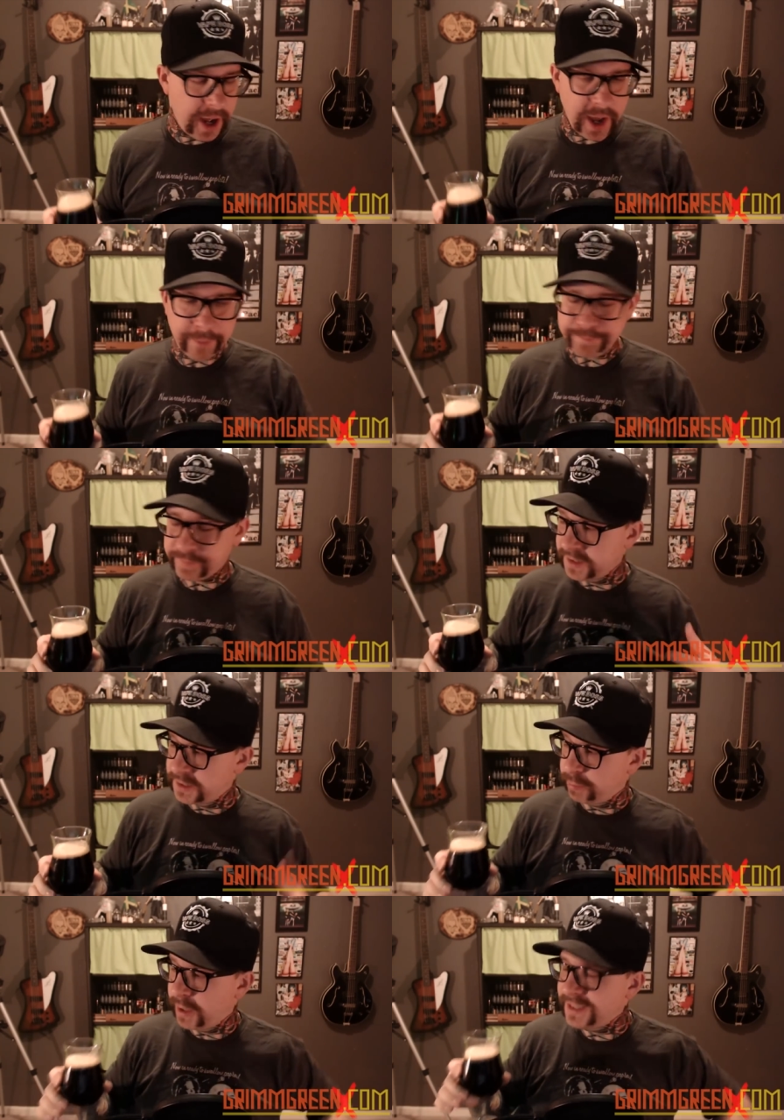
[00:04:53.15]
Um,
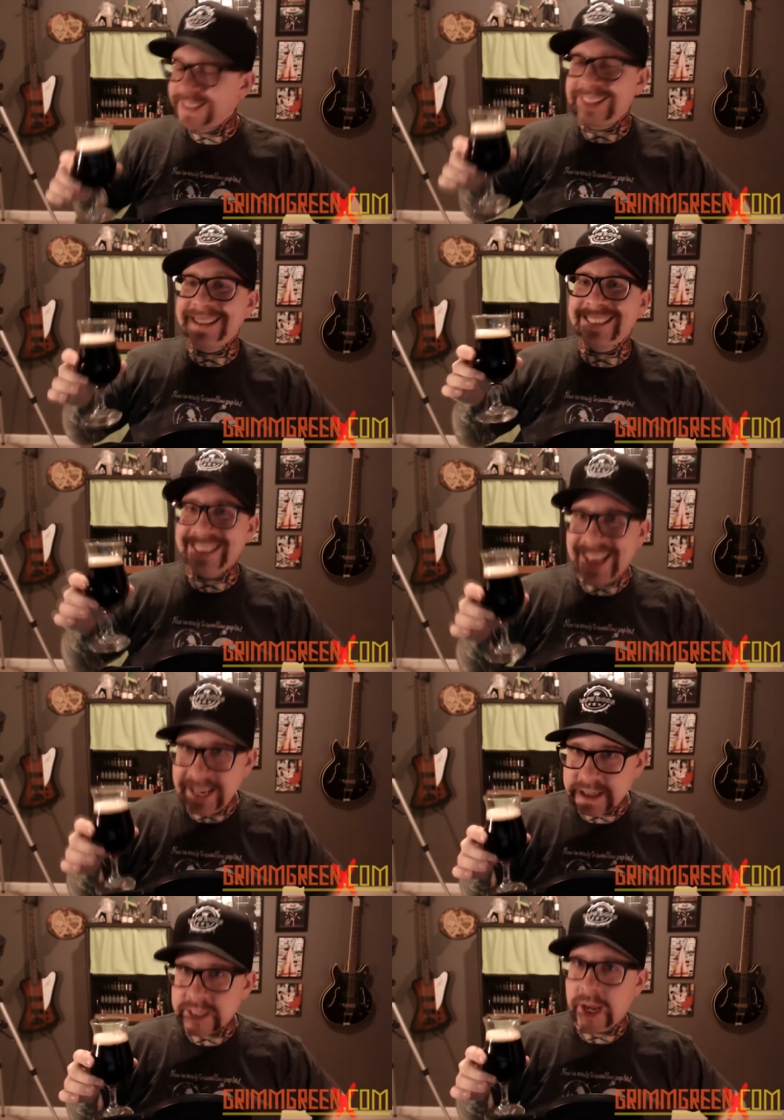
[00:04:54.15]
surprisingly
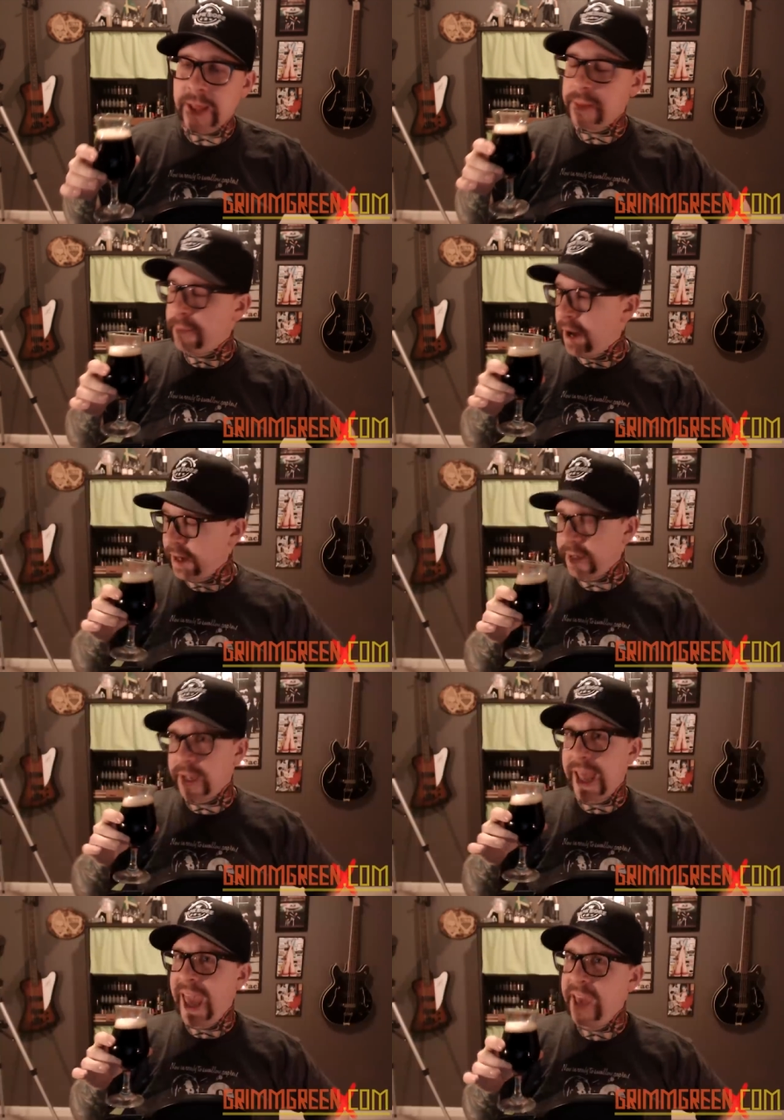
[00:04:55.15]
light on the body,
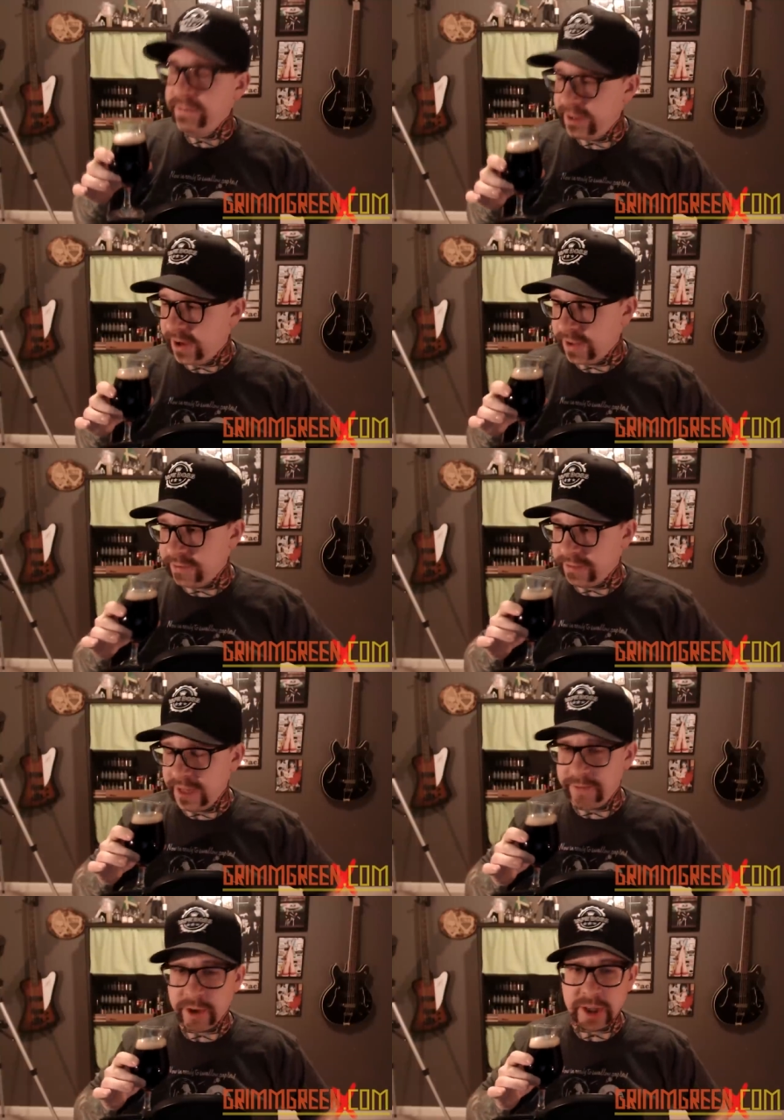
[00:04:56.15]
heavy on the
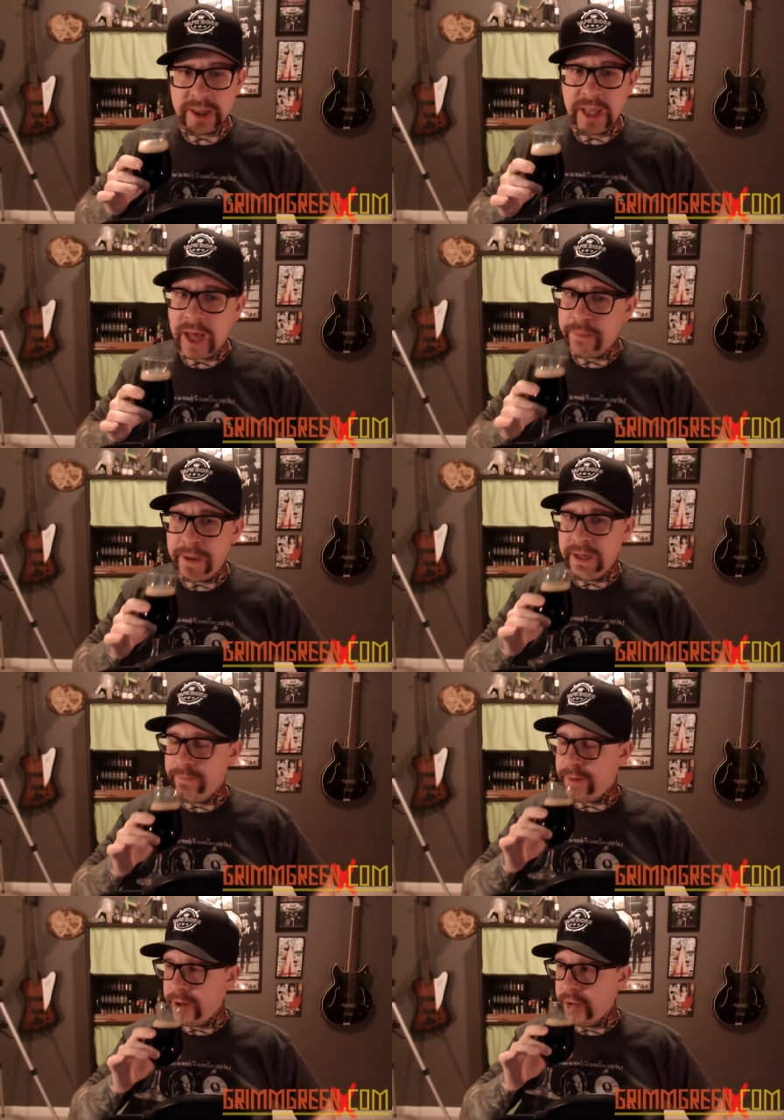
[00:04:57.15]
flavor. A lot of
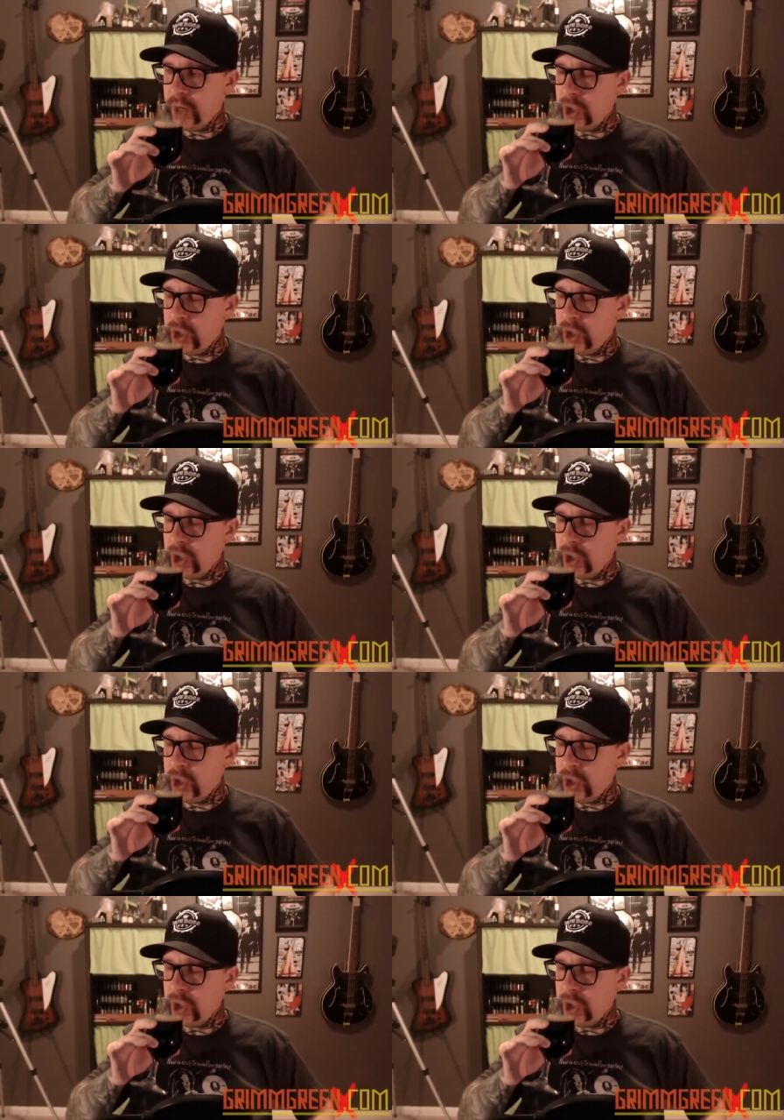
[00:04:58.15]
peanut butter.